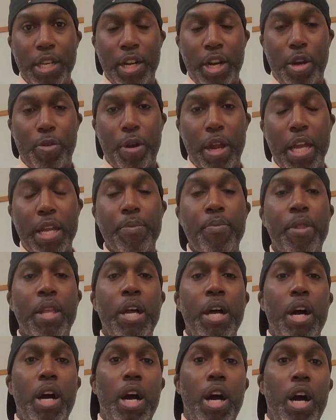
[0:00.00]
All right,
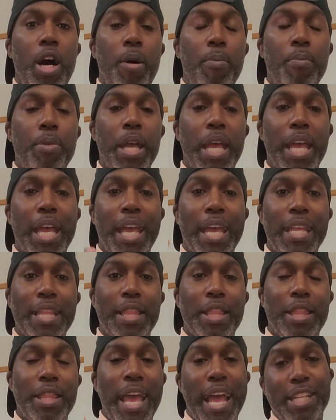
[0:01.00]

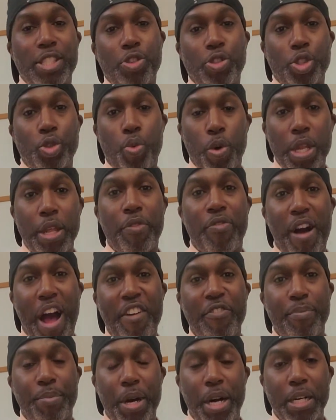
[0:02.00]
and that's
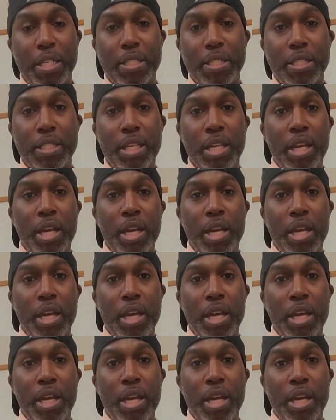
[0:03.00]
$25